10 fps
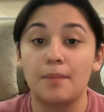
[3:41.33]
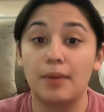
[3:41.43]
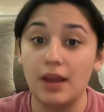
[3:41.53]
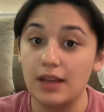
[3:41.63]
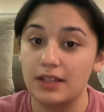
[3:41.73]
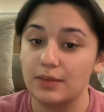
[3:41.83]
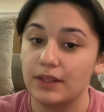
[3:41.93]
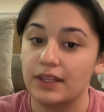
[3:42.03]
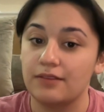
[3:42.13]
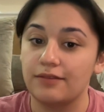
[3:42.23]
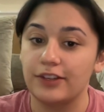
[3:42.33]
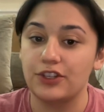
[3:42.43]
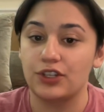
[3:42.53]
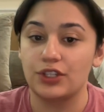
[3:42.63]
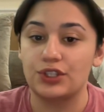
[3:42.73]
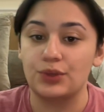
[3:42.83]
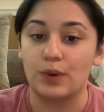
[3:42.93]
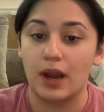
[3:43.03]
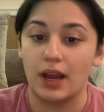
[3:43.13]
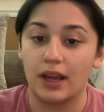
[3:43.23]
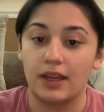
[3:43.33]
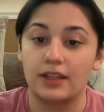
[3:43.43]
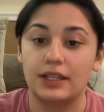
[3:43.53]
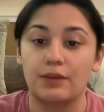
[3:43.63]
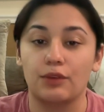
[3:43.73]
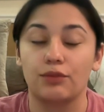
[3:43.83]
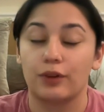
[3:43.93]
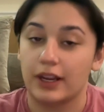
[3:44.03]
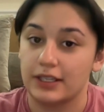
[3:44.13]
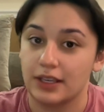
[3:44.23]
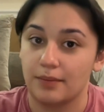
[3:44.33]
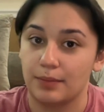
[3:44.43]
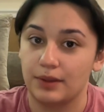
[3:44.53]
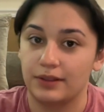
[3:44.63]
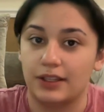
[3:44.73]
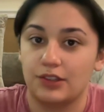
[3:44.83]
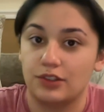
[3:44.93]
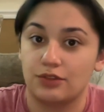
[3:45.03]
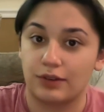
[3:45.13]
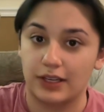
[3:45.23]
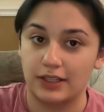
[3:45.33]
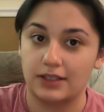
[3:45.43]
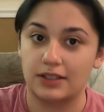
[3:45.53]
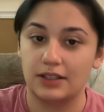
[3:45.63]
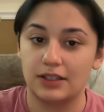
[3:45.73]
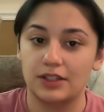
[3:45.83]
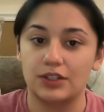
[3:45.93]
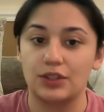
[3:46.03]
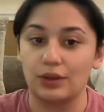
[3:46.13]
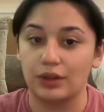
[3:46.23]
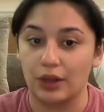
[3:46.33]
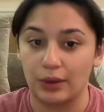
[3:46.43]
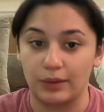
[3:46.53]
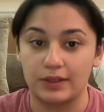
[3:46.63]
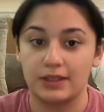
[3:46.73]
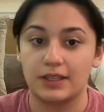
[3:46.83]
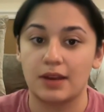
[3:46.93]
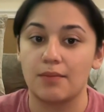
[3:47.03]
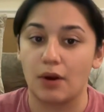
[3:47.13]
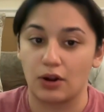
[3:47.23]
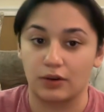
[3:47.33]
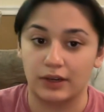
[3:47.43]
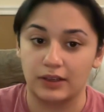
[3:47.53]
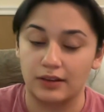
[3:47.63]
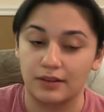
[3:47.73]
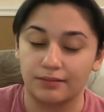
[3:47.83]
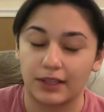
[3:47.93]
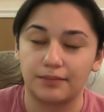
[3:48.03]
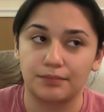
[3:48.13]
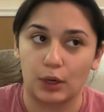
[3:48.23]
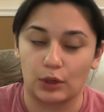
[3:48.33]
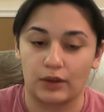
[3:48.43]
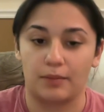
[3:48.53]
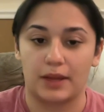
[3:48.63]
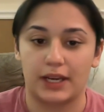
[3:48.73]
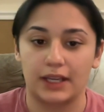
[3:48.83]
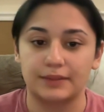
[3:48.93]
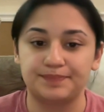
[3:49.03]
But when the inflation is too high, they will raise up the interest rates to loans and borrowing money.